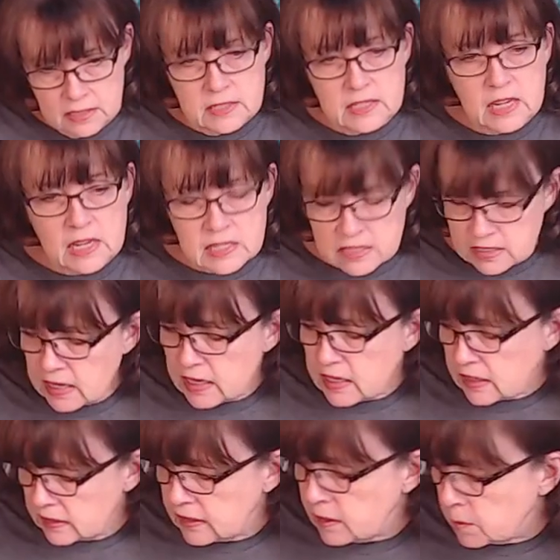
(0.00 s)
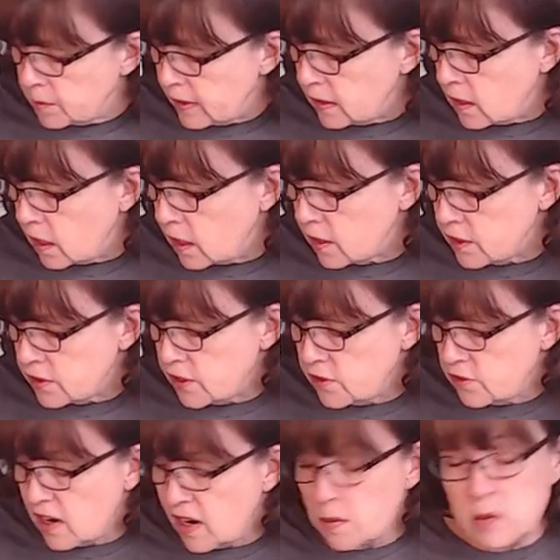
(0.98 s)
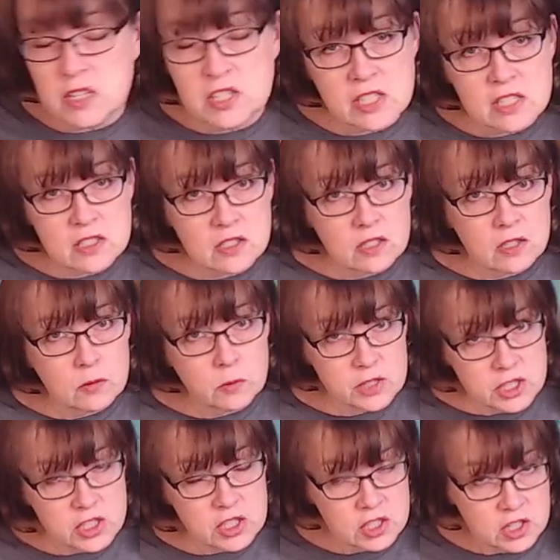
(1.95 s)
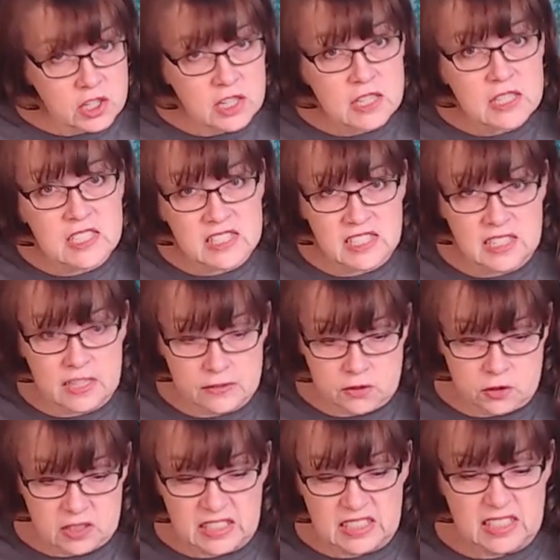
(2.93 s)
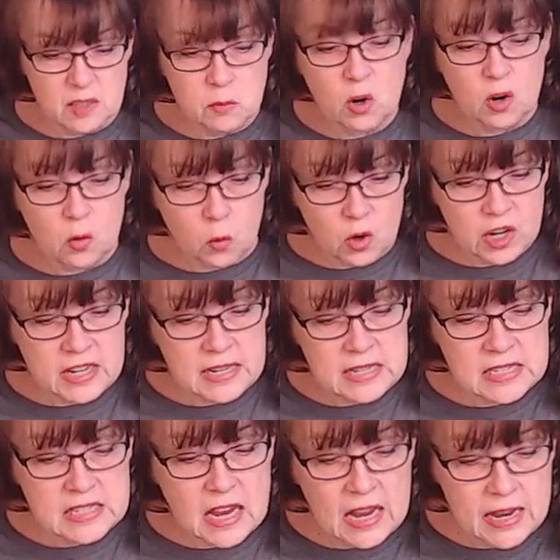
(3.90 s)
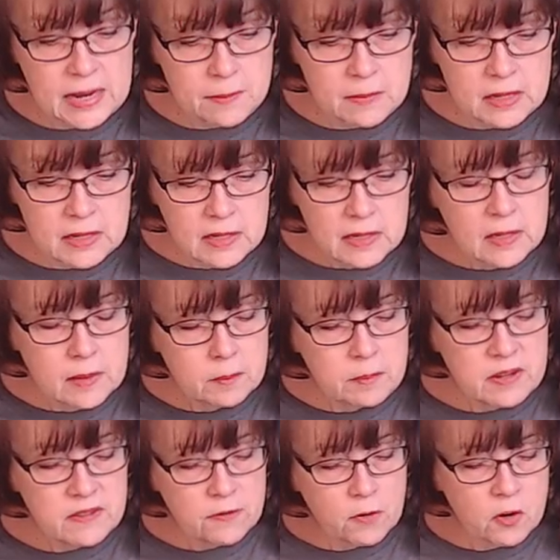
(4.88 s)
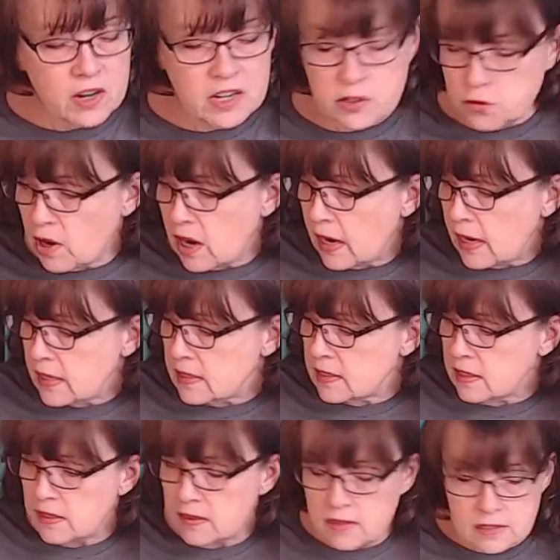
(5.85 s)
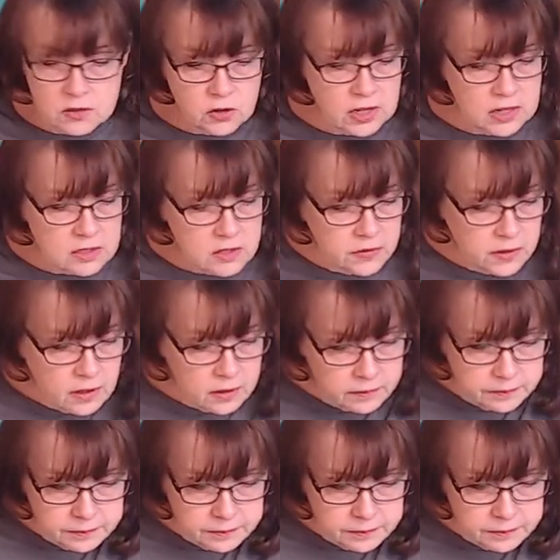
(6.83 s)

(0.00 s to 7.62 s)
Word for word: does take a little bit longer to dry, which is which is good because it gives you a little more working time before it dries in the transfer.